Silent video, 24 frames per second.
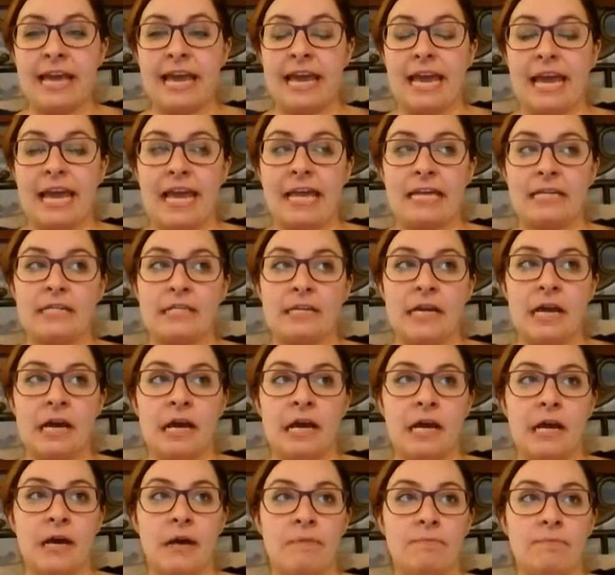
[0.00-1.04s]
and
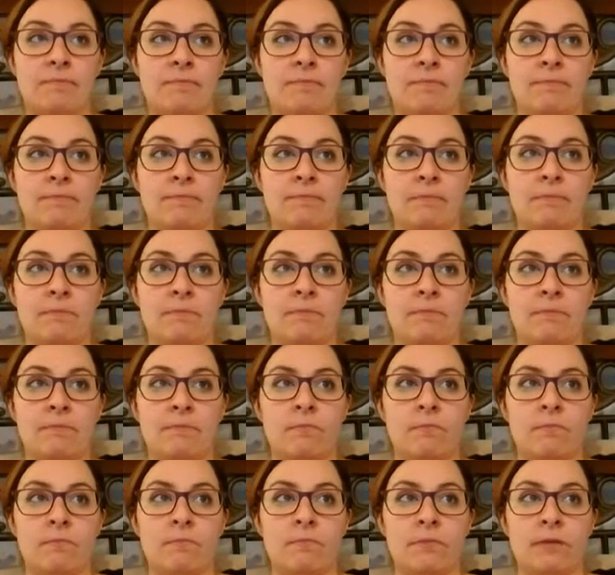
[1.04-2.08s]
um,
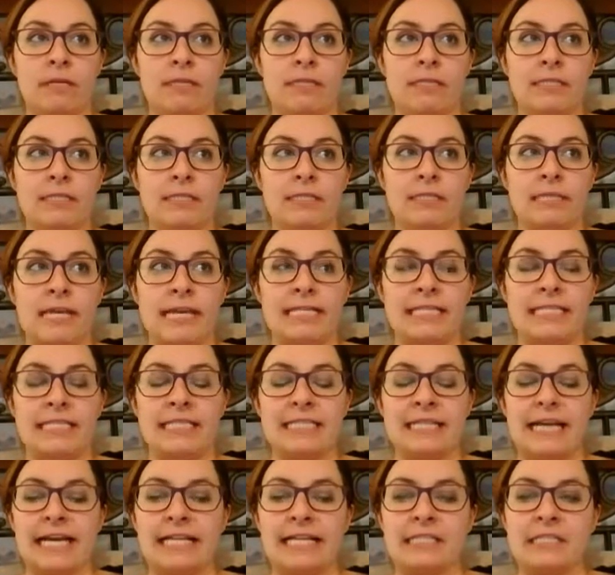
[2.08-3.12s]
it's it's
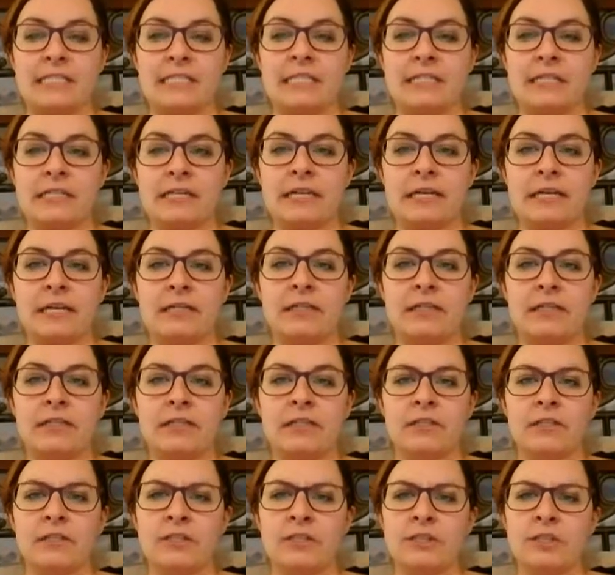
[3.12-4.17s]
nice to
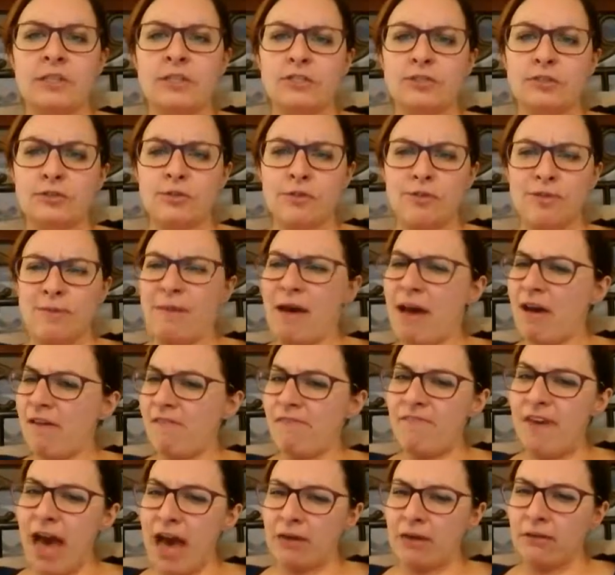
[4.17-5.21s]
show them
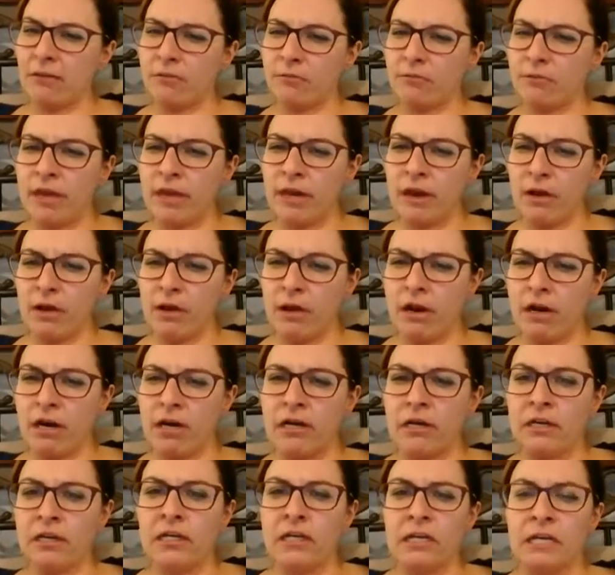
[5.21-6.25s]
how valued they
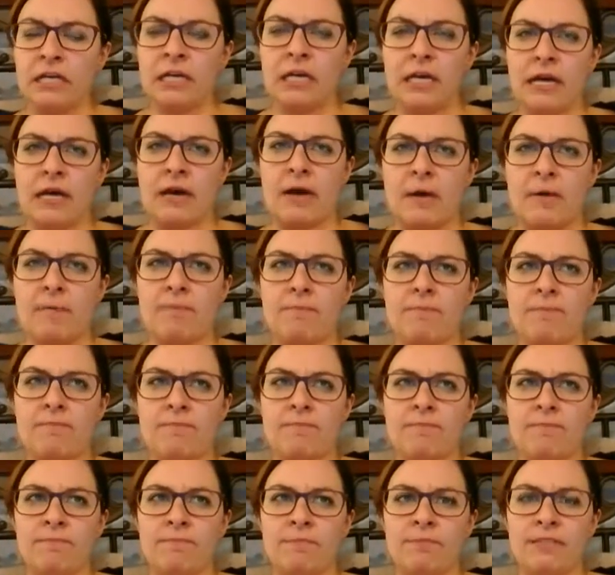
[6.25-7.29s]
are.
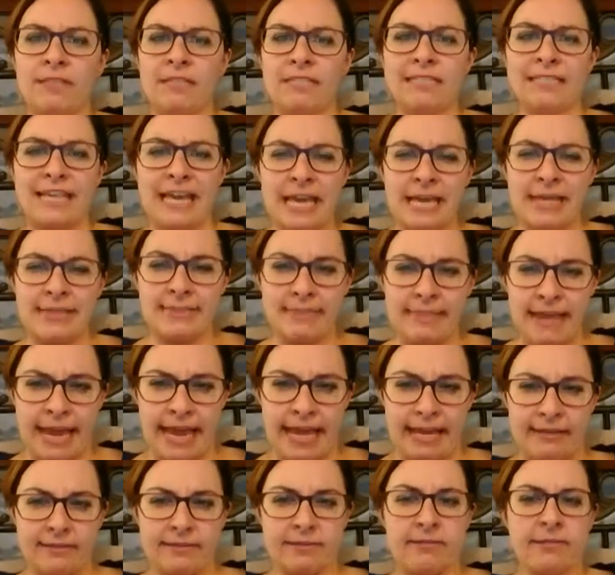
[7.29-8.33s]
Um, saying
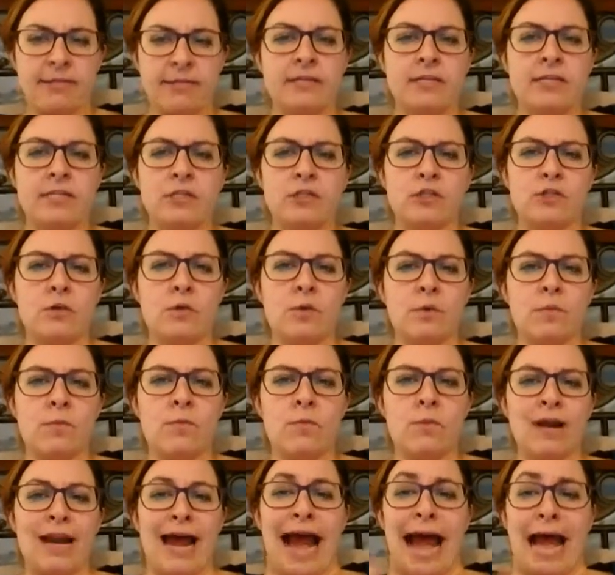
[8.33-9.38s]
thanks. So
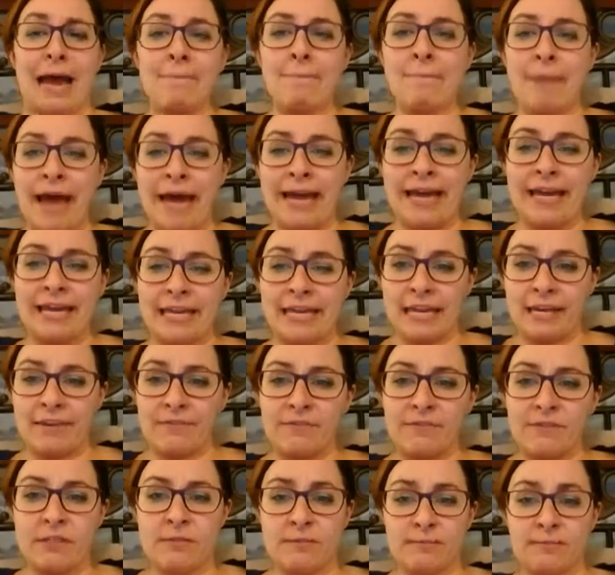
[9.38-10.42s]
when I'm buying
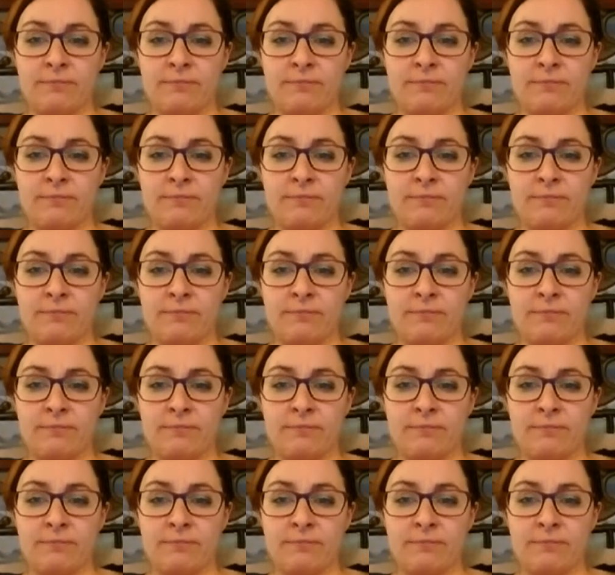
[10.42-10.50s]
gifts